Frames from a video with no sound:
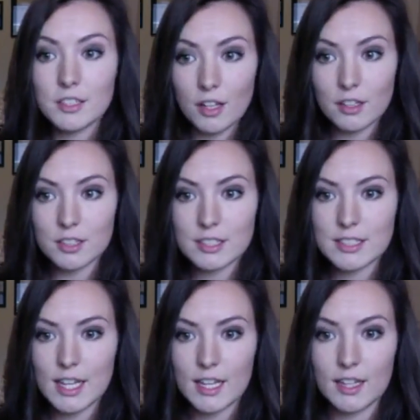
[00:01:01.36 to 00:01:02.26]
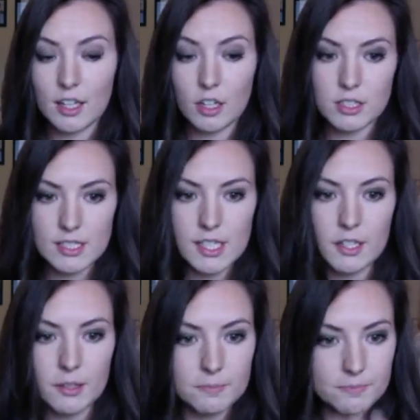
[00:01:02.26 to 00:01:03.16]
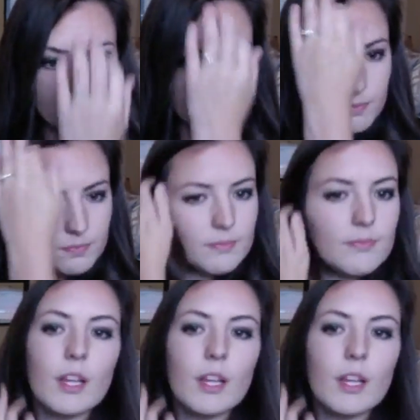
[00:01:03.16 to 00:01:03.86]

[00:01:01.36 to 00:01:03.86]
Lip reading: years later. Whereas if you